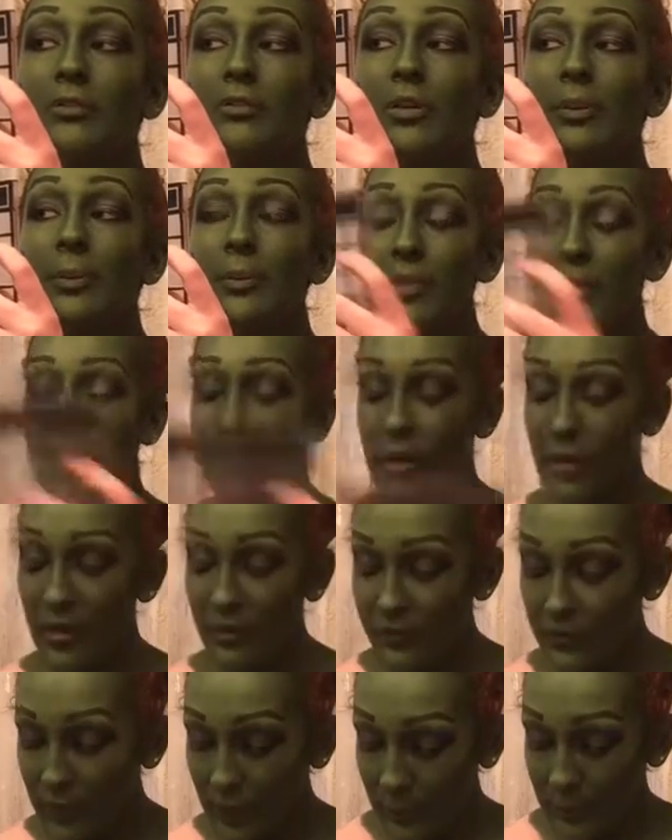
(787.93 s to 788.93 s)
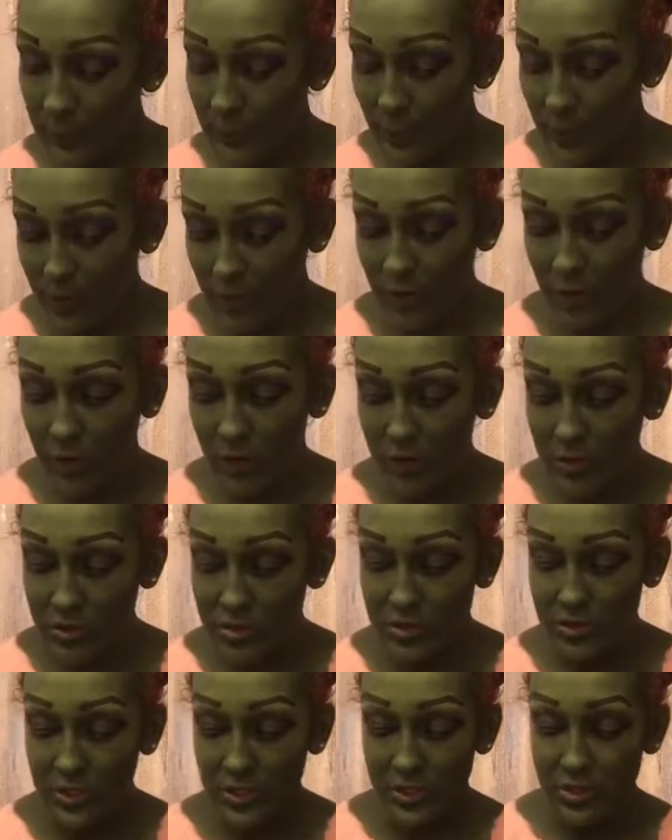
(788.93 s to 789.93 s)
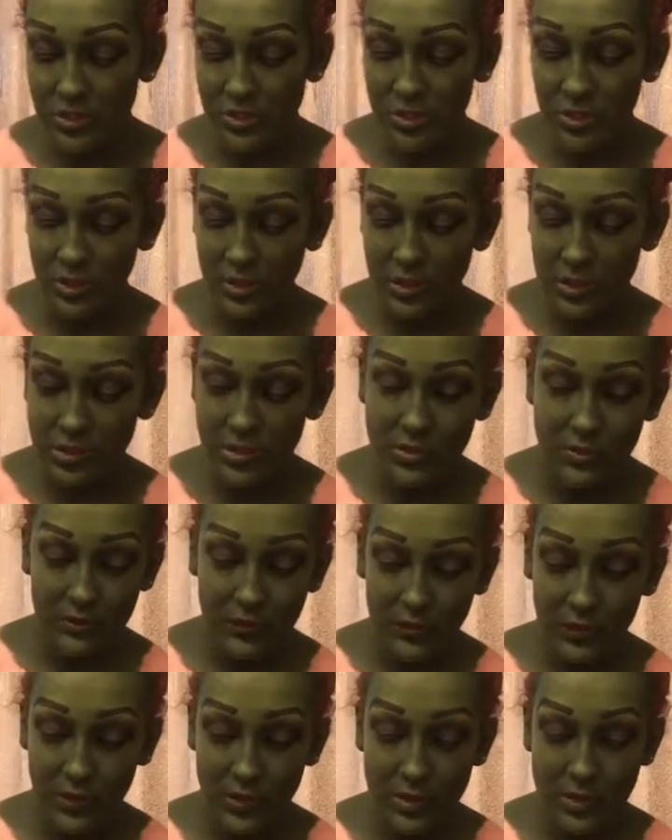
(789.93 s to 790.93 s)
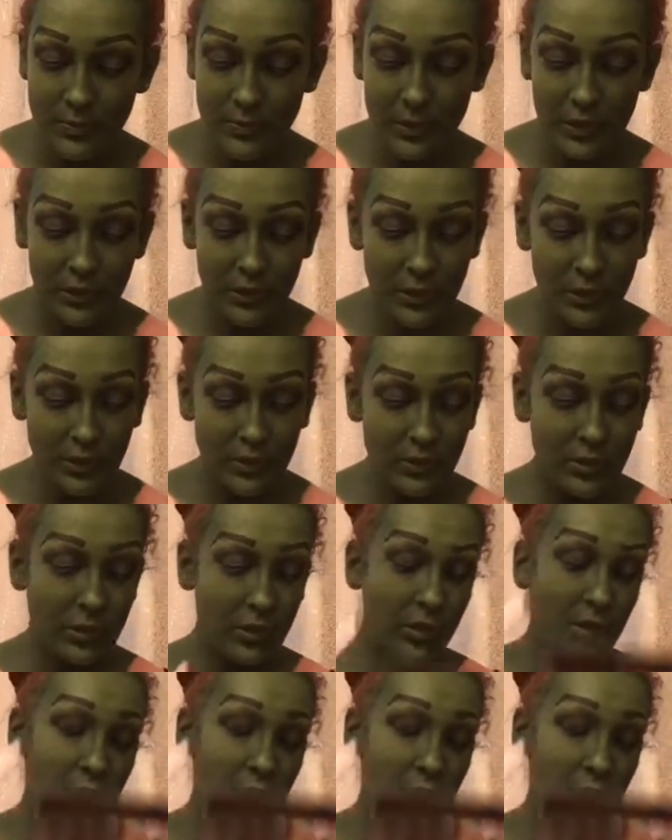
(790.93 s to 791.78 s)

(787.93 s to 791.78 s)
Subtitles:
I feel like people that aren't strange aren't as fun to be around.